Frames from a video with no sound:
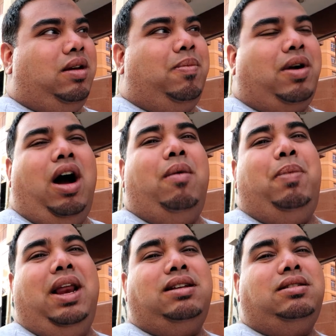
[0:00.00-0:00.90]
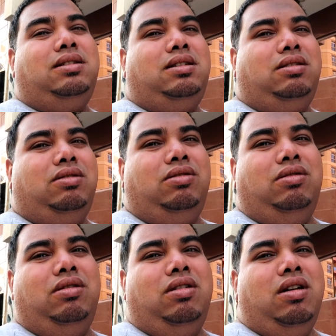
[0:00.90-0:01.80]
some car place.
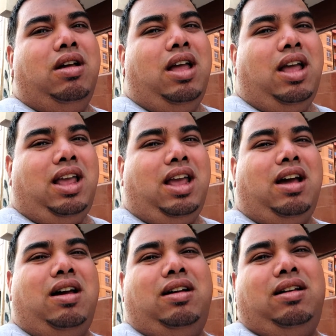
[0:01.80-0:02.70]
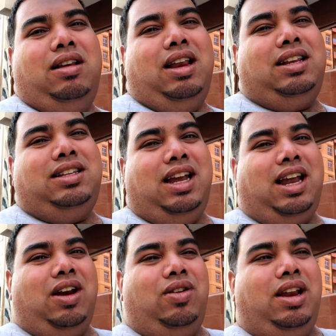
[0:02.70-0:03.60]
So yeah, let's
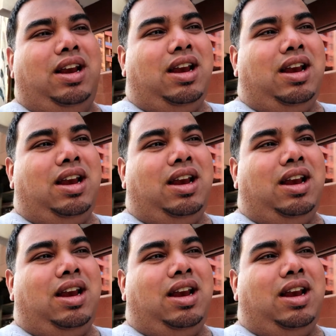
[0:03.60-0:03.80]
check it out